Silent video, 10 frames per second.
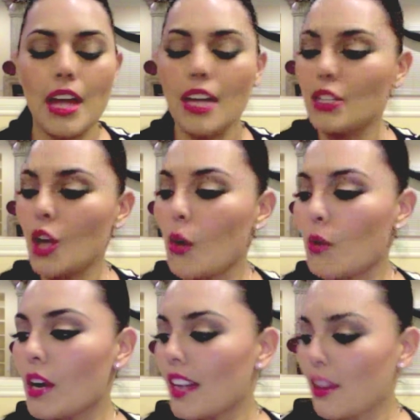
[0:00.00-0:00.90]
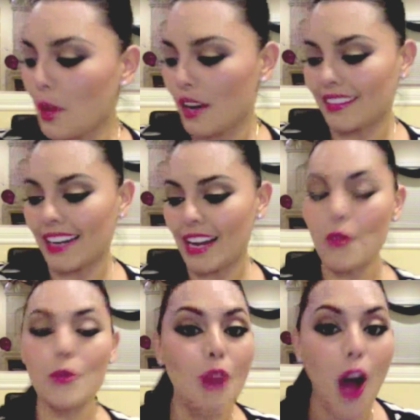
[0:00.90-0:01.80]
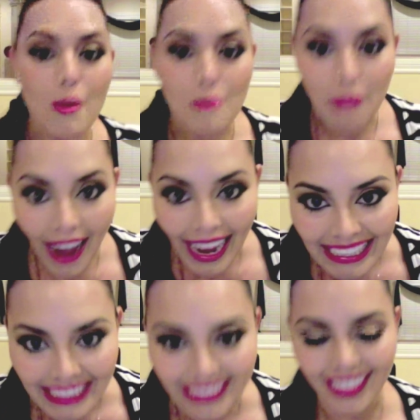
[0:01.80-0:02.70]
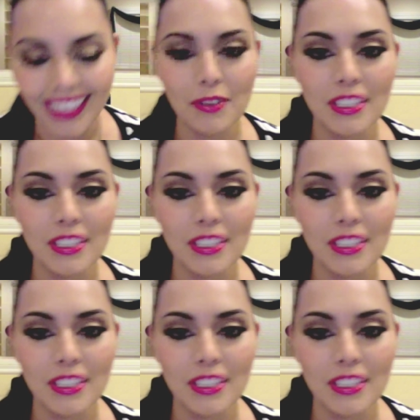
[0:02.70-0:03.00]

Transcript: So another product that I use on my skin,